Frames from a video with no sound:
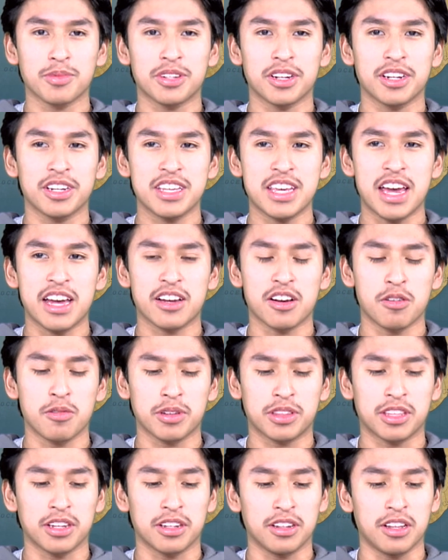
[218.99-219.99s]
to Diego
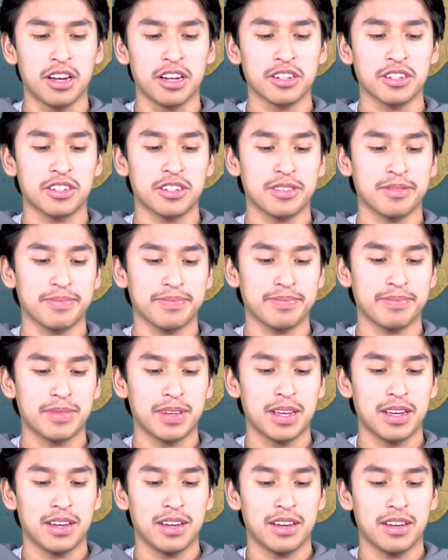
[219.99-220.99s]
with the lunch.
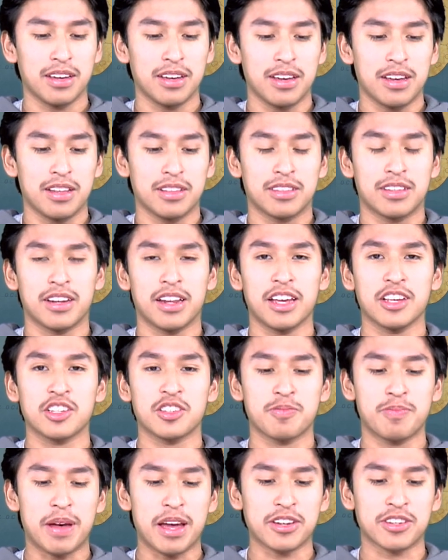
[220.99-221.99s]
Today's
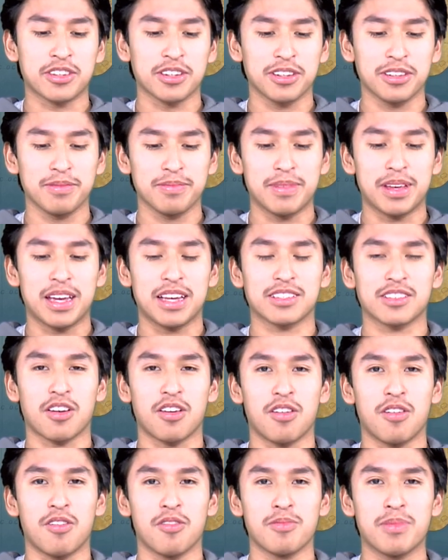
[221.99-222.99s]
special is
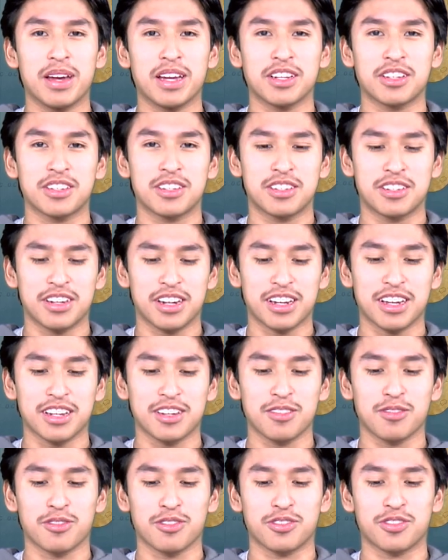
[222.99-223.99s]
a homemade chicken
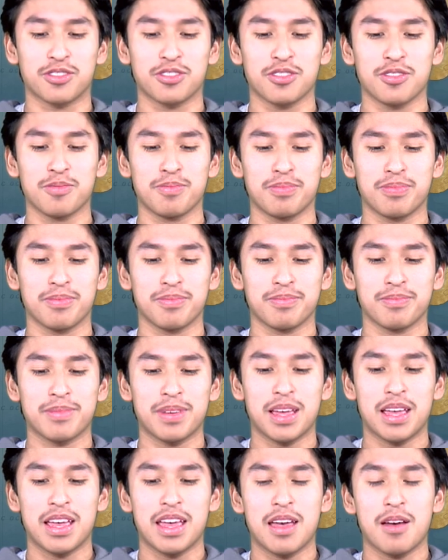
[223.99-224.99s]
noodle soup
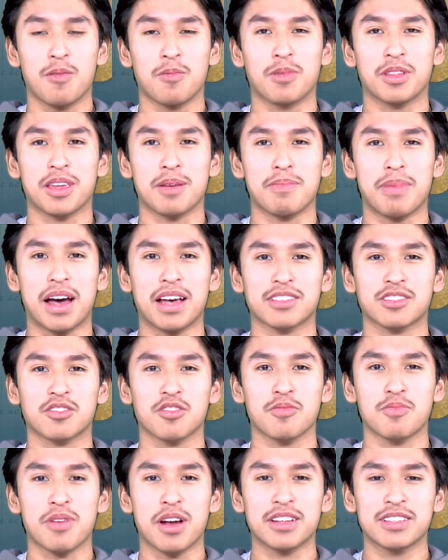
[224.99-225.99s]
with a
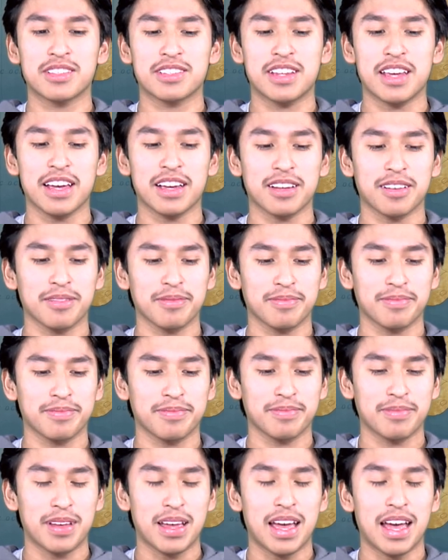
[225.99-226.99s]
Bosco breadstick.
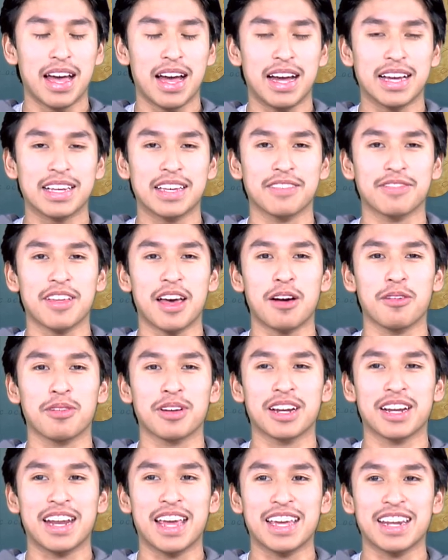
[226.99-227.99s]
I give that
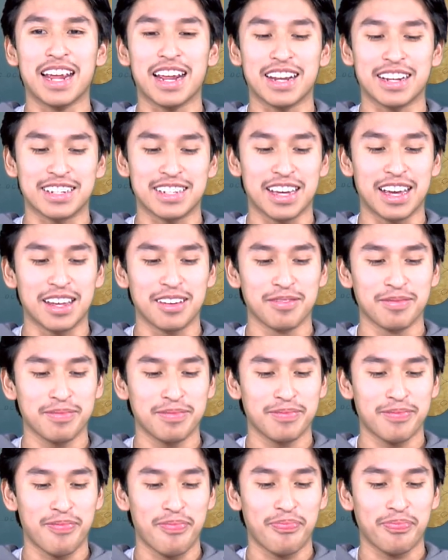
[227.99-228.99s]
one an 8 out of 10.
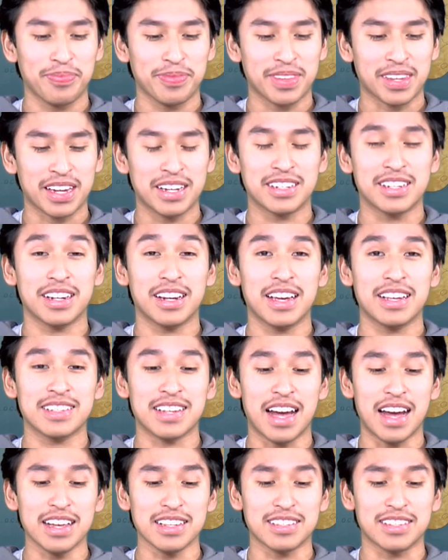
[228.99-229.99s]
And today's
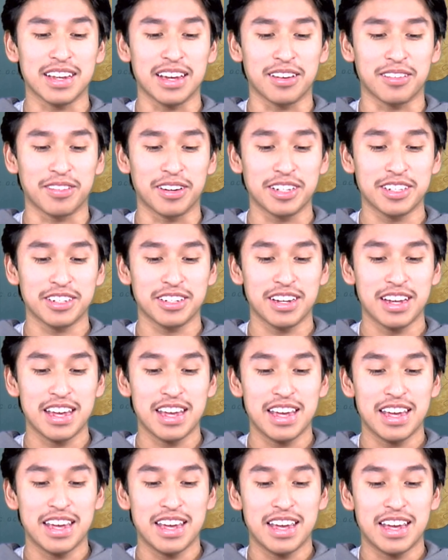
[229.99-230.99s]
hot sandwich
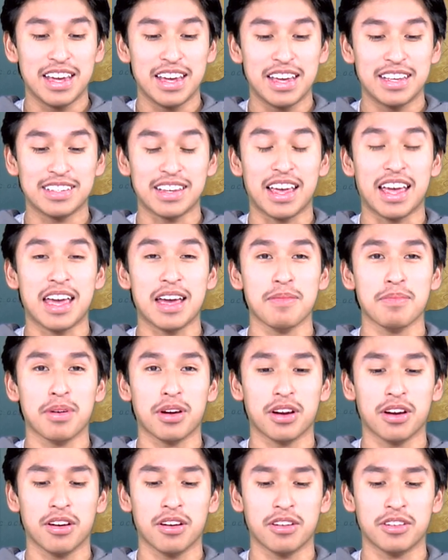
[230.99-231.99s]
is a
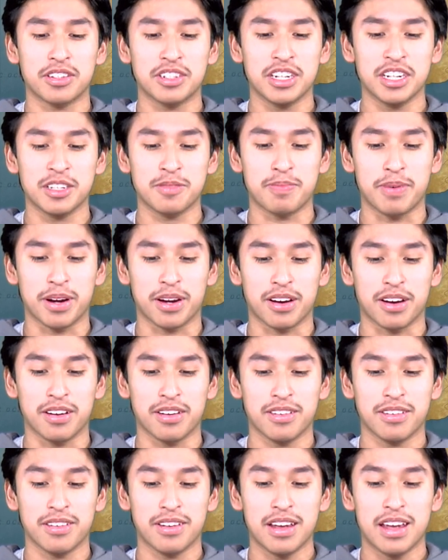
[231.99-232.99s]
hamburger or
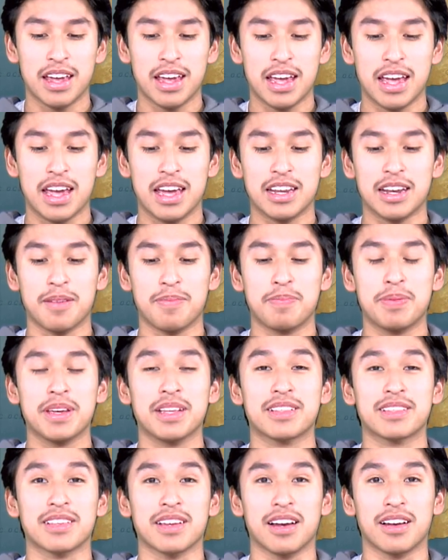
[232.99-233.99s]
cheeseburger and a
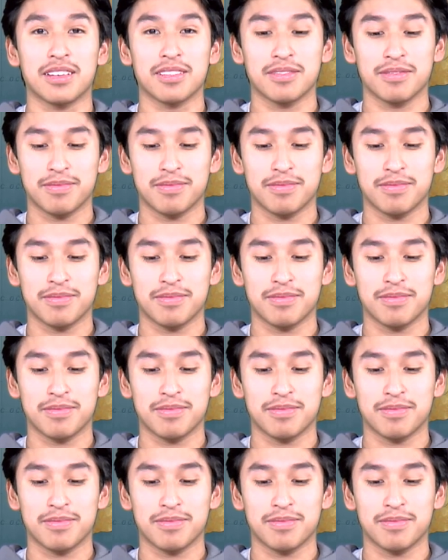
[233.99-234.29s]
pizza.